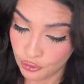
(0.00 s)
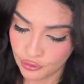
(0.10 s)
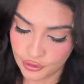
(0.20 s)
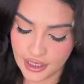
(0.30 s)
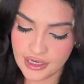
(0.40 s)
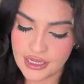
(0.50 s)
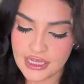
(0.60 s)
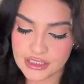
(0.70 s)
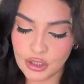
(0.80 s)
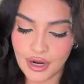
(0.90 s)
Okay,
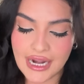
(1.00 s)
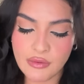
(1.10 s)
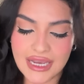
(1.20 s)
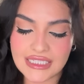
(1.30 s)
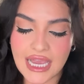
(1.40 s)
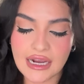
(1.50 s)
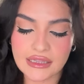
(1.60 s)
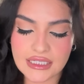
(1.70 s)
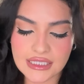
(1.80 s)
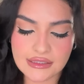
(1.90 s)
so anyways, I got
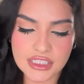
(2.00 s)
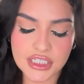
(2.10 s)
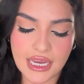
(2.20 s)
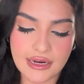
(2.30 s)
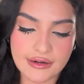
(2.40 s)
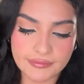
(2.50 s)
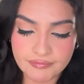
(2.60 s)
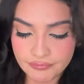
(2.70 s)
this in the shade.